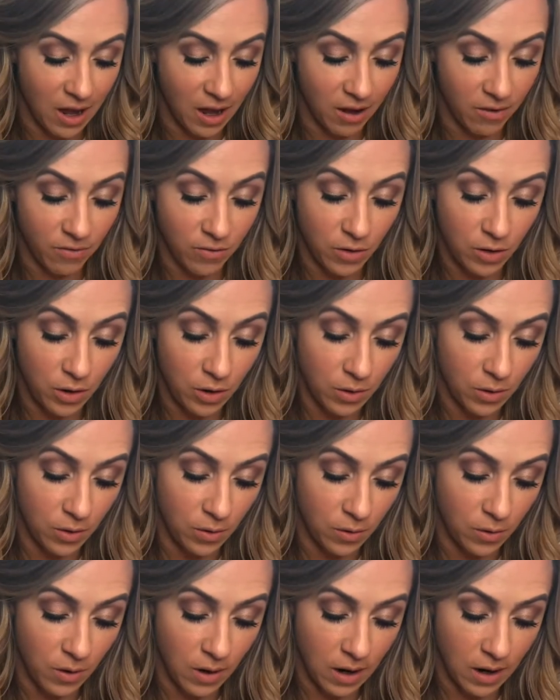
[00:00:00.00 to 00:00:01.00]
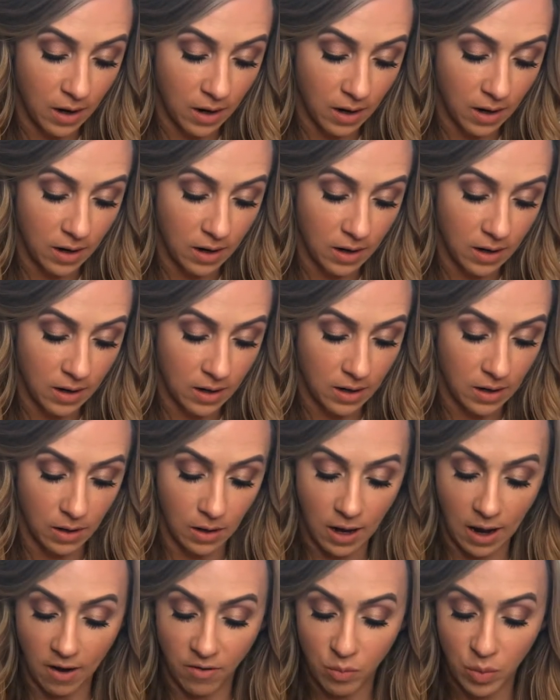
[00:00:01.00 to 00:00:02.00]
If you
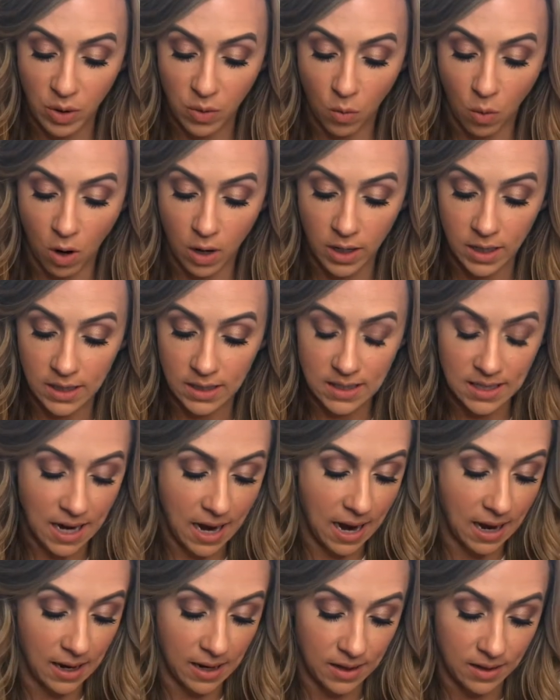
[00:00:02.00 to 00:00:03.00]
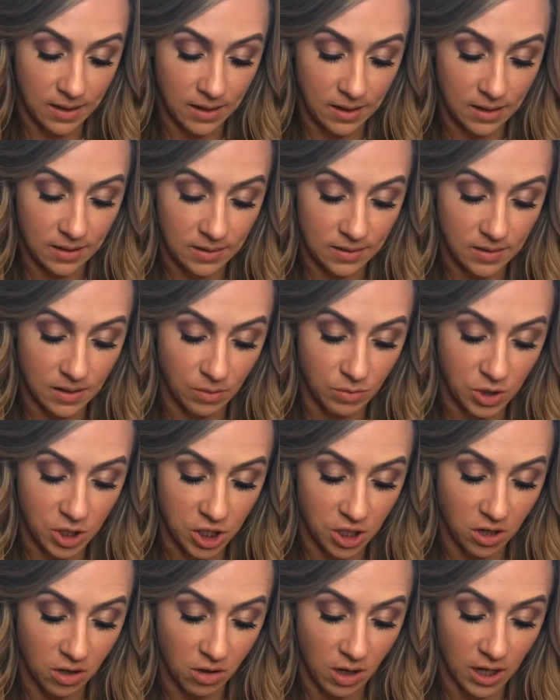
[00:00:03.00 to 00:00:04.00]
have been wanting to add some to
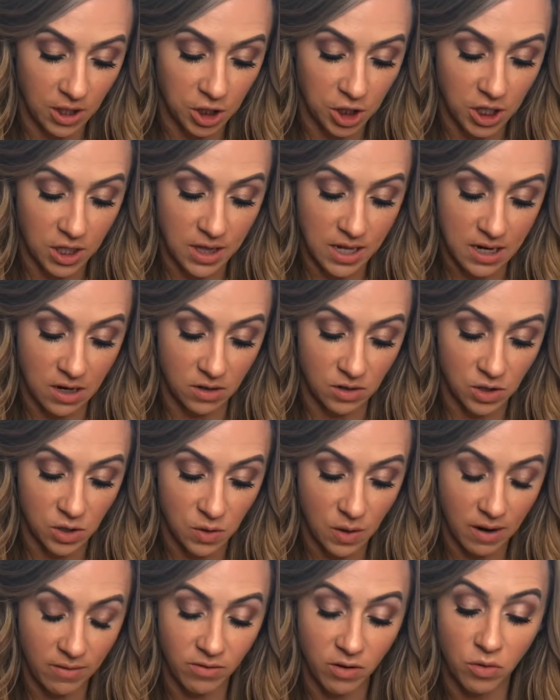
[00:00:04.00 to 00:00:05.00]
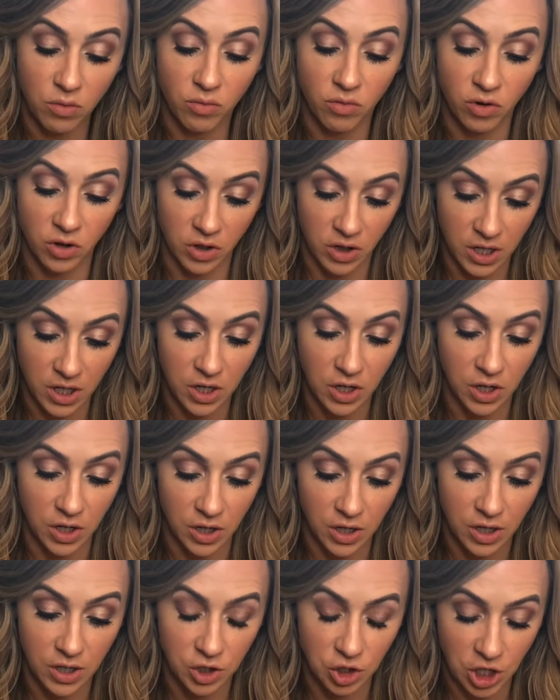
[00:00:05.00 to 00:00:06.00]
your collection, they also have a really
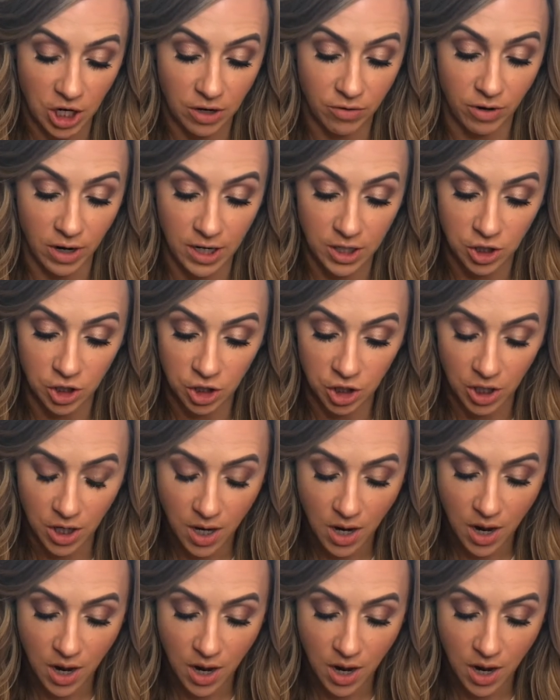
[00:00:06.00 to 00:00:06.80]
good shade range.